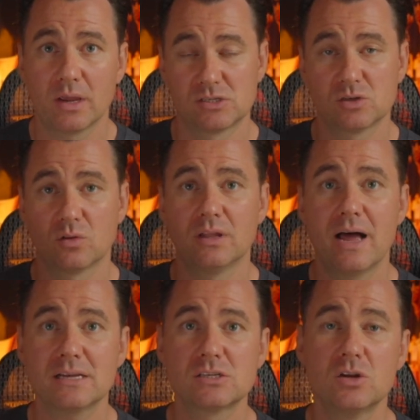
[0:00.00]
Okay, so the
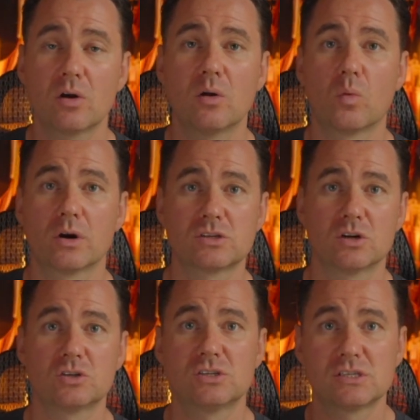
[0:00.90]
last note on work
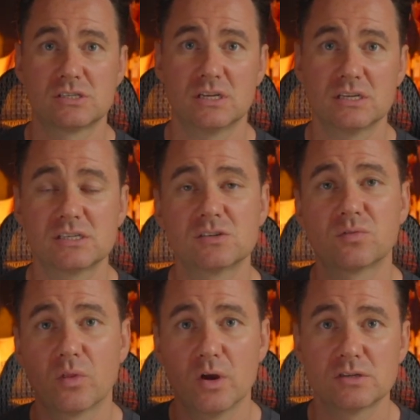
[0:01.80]
searches is this, is
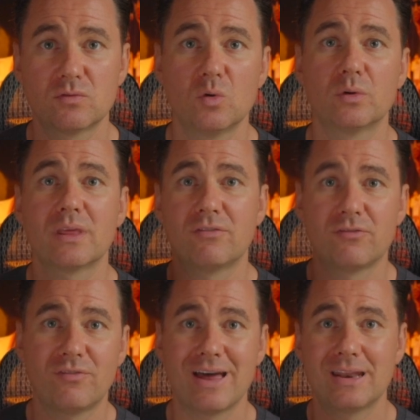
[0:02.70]
for those of you with a
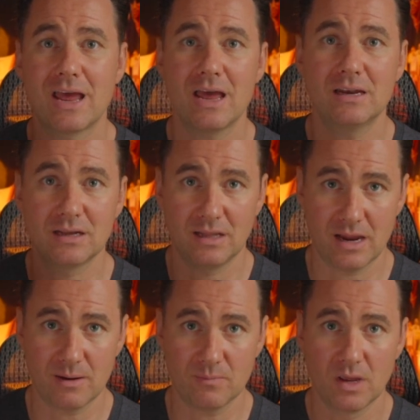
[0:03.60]
Fed Ed
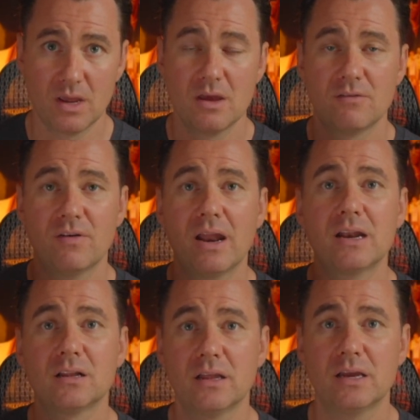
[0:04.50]
claim. Fed
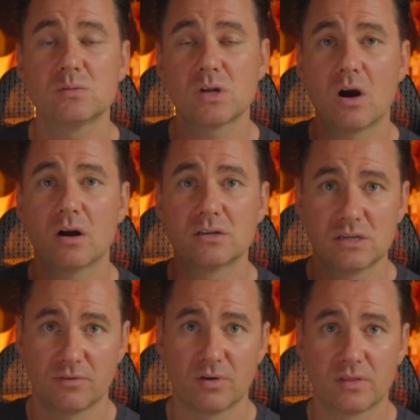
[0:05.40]
Ed claims are
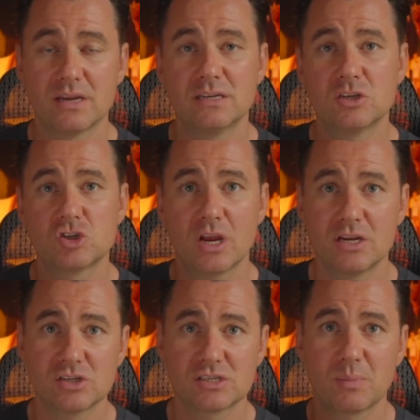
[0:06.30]
different. They did
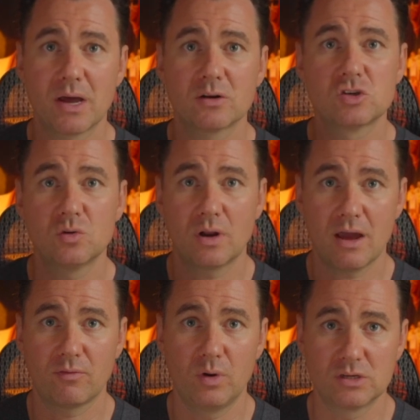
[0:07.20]
change this about
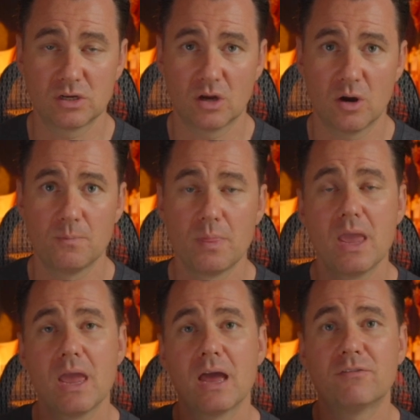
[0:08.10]
2.5 weeks ago,
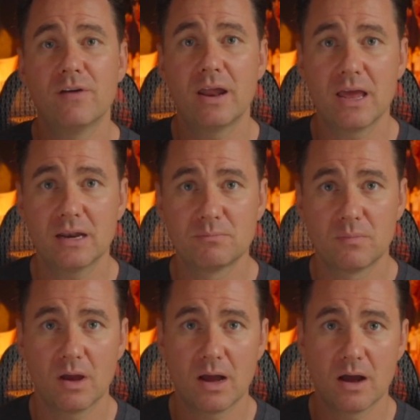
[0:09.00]
and Fed
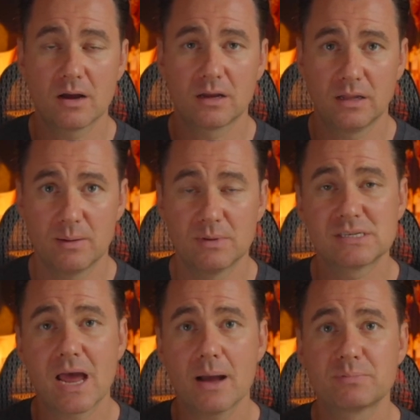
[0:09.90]
Ed
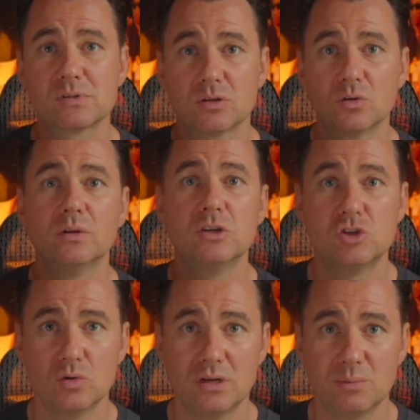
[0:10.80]
claimants absolutely
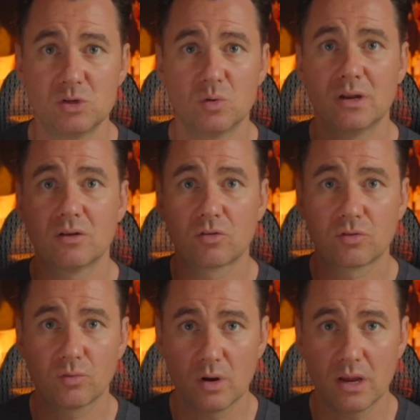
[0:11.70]
do need to be doing
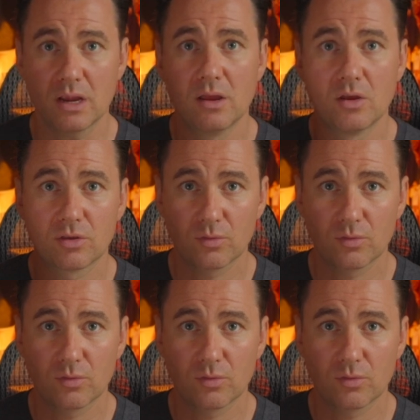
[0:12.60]
three